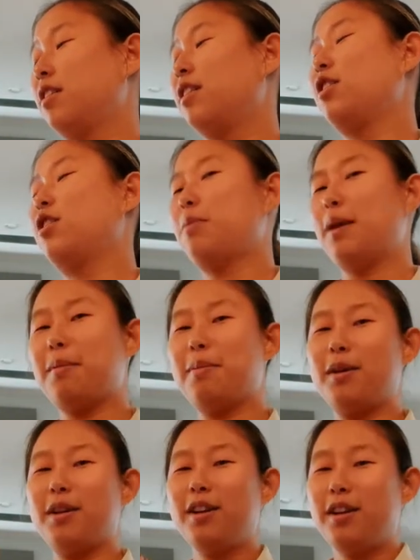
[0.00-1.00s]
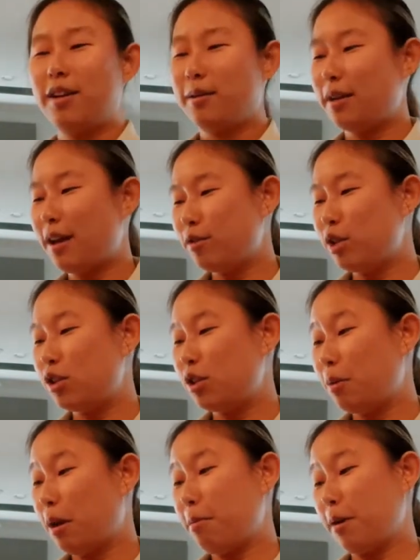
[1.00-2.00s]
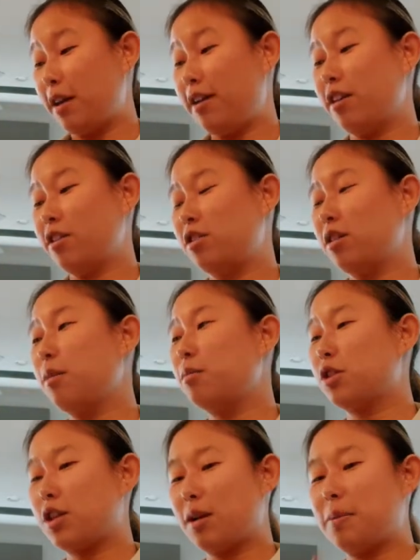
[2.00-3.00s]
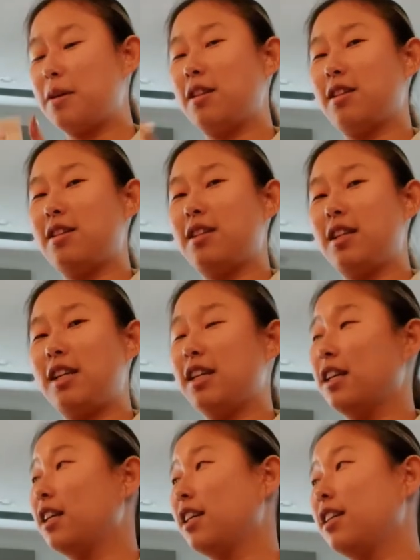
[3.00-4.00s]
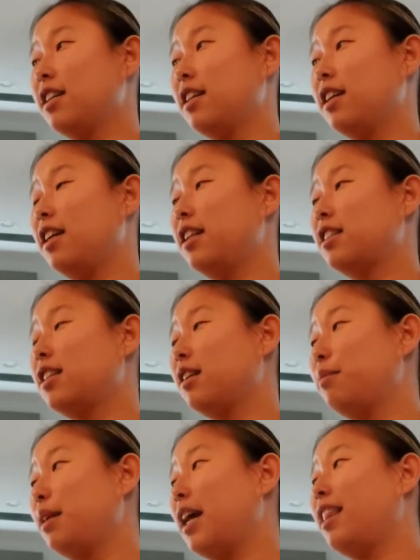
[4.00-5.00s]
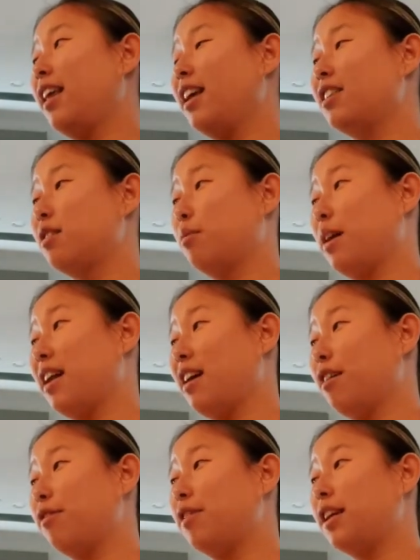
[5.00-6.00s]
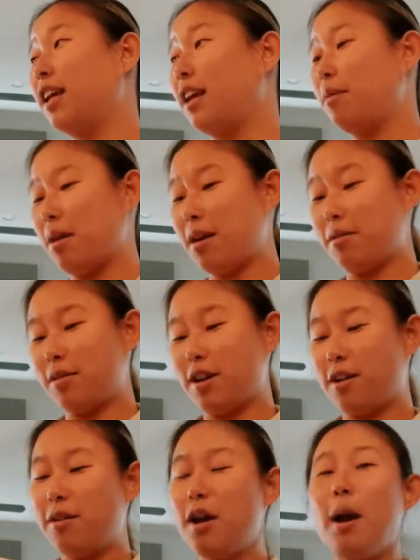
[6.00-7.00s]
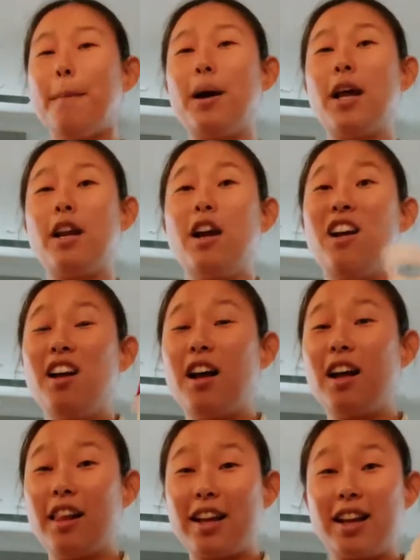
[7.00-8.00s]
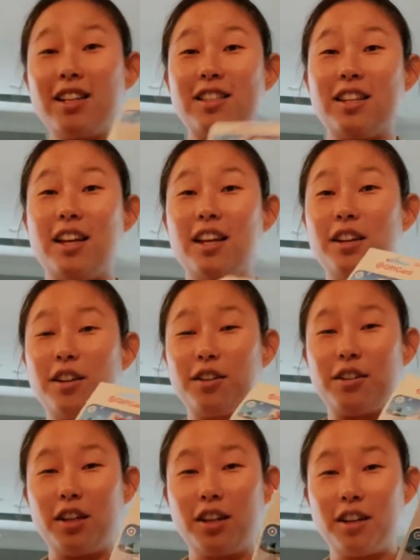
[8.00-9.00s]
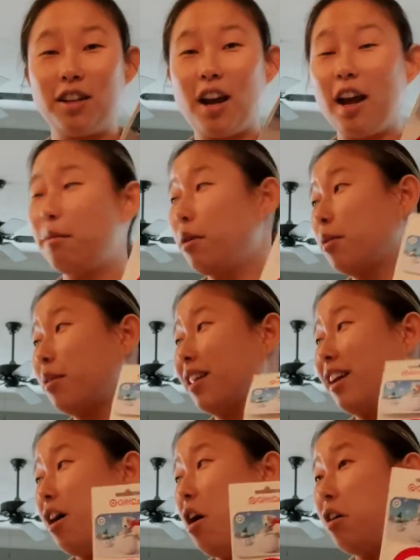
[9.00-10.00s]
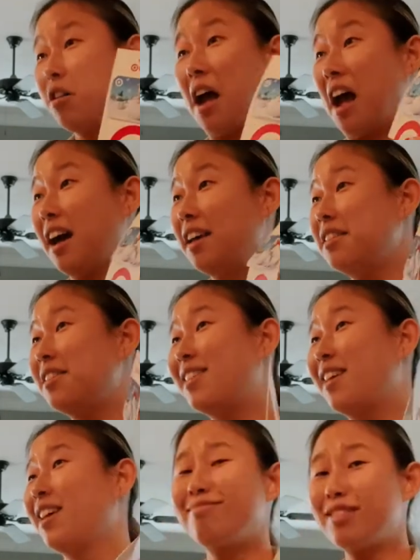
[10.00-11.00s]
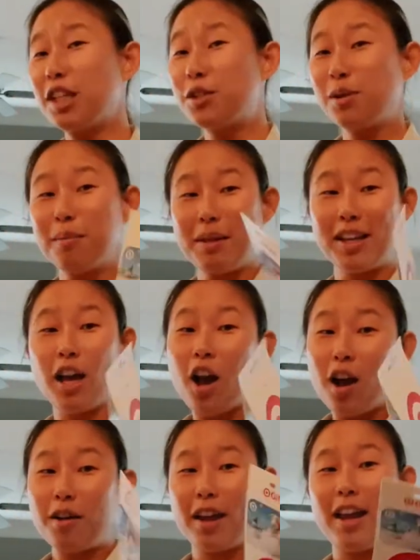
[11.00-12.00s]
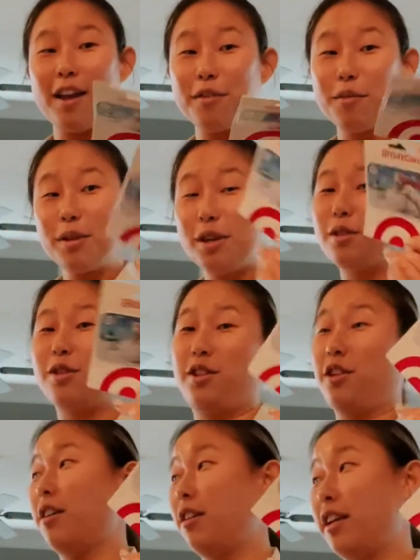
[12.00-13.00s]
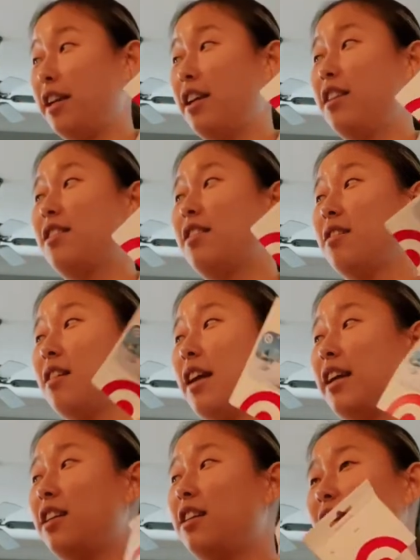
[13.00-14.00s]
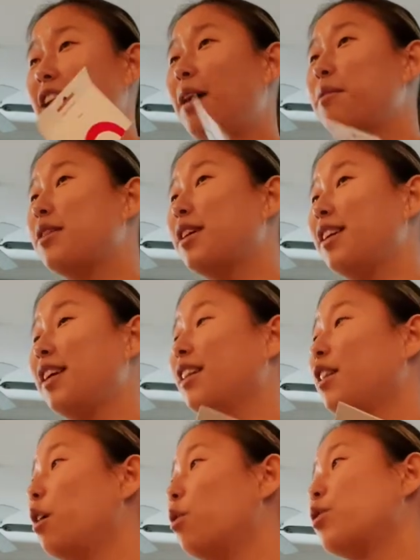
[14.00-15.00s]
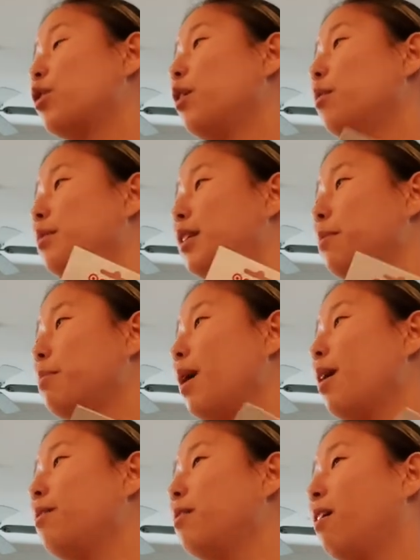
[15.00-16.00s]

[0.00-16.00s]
Tissue paper. We have tissue paper here, so I'm just gonna put this in here, and it's gonna be, I think it's the White Elephant game, I don't know. But like I said earlier, I work with like all guys. So I'm like, okay, everyone goes to Target. So like, I was gonna get Lowe's or Home Depot.